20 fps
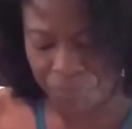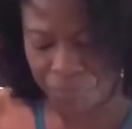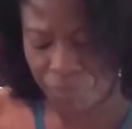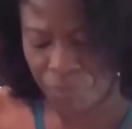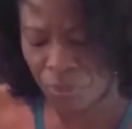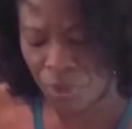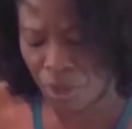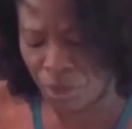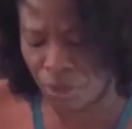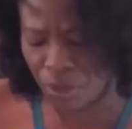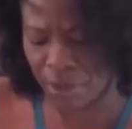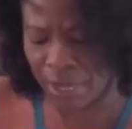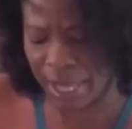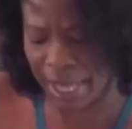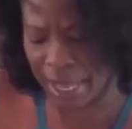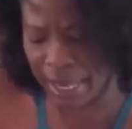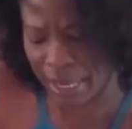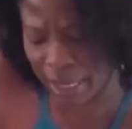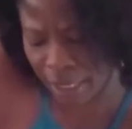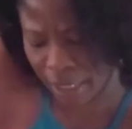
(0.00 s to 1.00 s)
go ahead
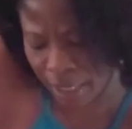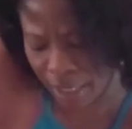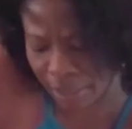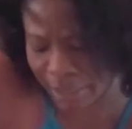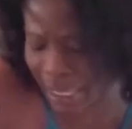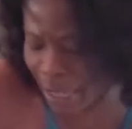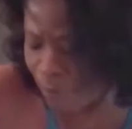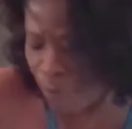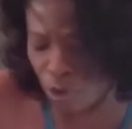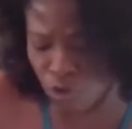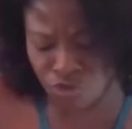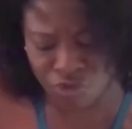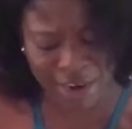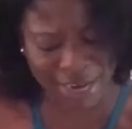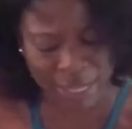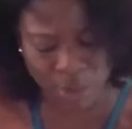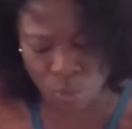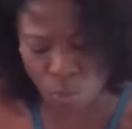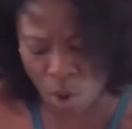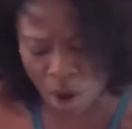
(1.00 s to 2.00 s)
and cut. I've already
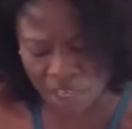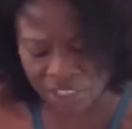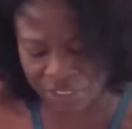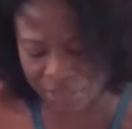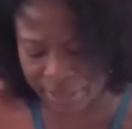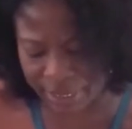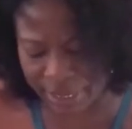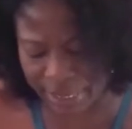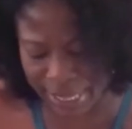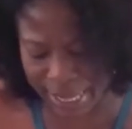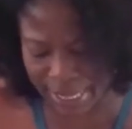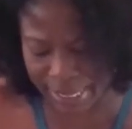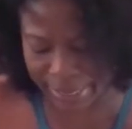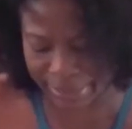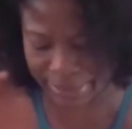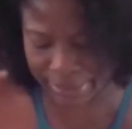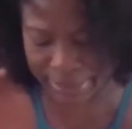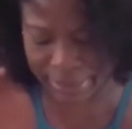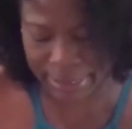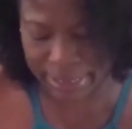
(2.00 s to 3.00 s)
washed the
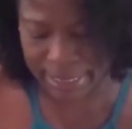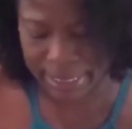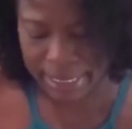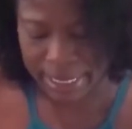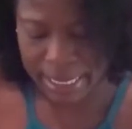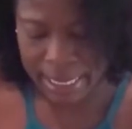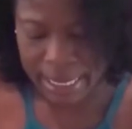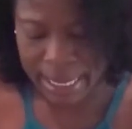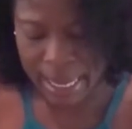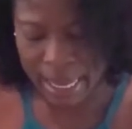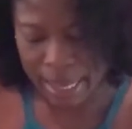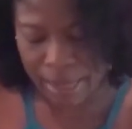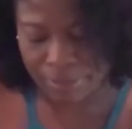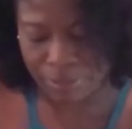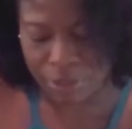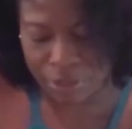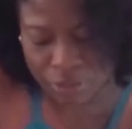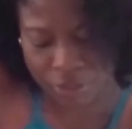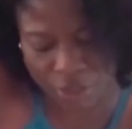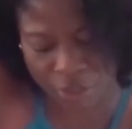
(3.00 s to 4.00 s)
lettuce. I'm just
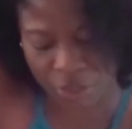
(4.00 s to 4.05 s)
gonna go